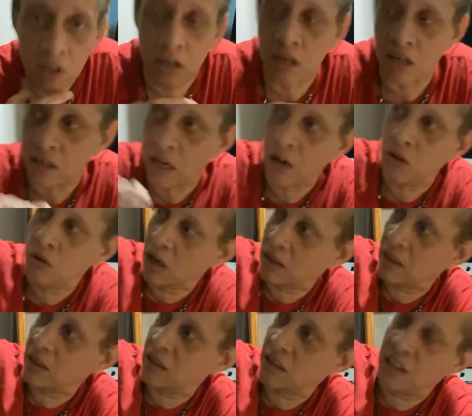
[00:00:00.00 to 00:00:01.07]
Because now you got
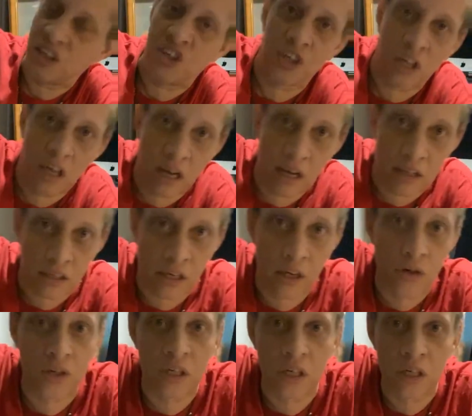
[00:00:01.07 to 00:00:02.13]
this shitty ass
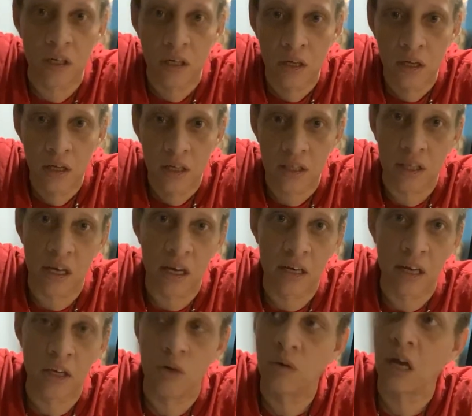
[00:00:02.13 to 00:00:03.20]
energy saying
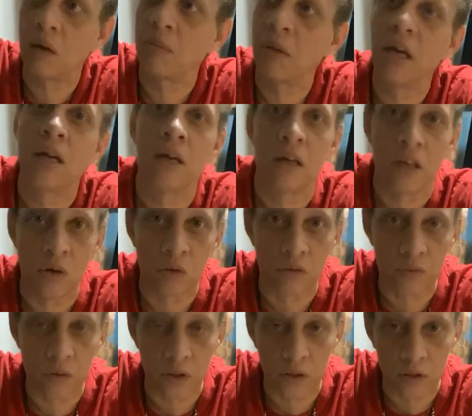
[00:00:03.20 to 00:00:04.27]
that you can't make it in the
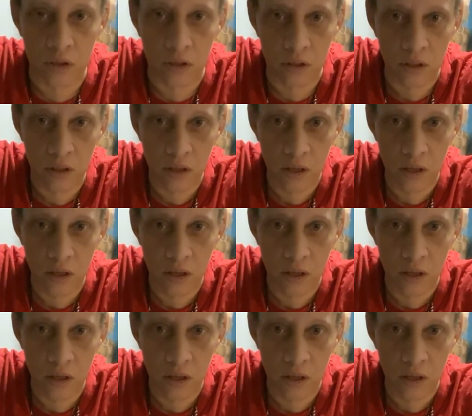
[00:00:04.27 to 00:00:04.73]
universe.